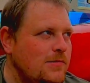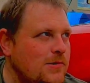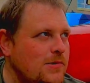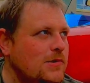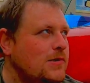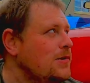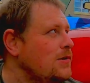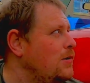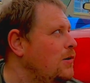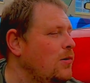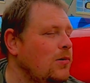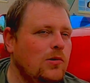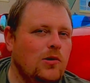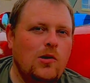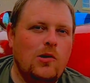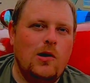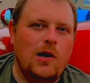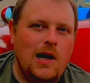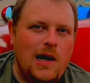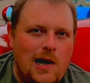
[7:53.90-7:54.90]
do the whole
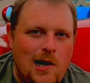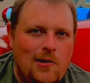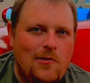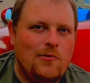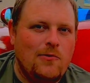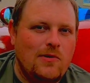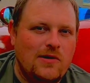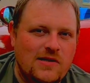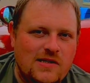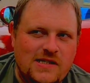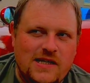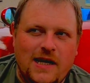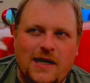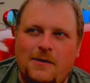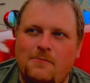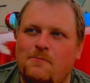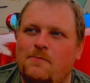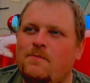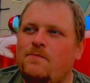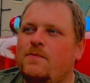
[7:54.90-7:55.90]
lot at the one
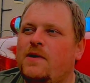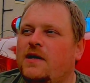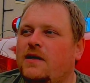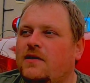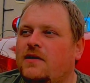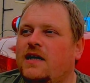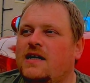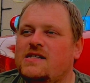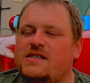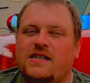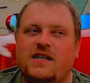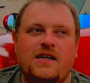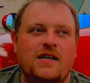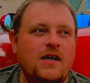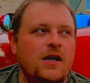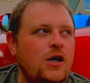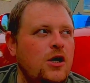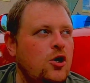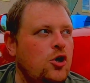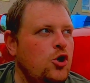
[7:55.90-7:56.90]
time. But like I say,
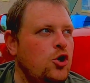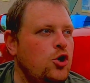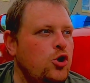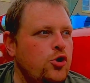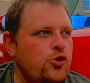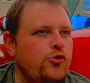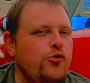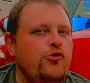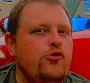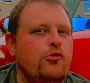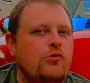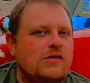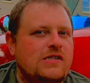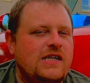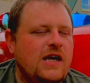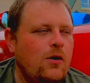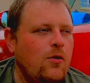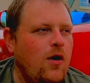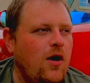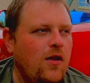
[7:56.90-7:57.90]
don't
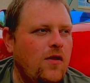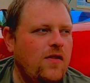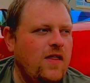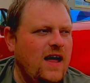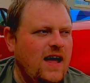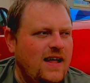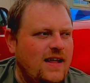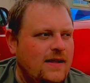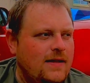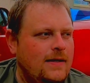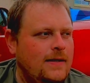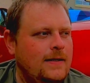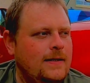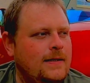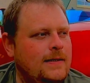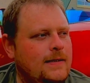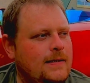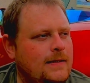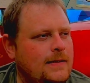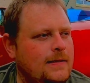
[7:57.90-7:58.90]
tell her that,
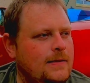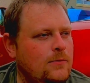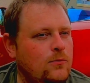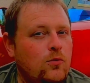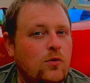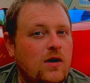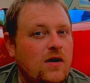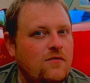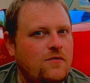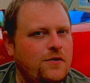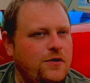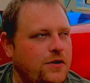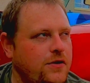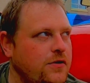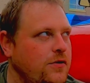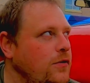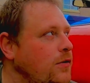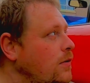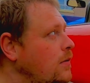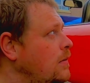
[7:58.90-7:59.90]
whatever you
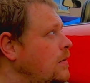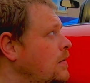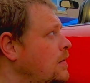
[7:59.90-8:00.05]
do.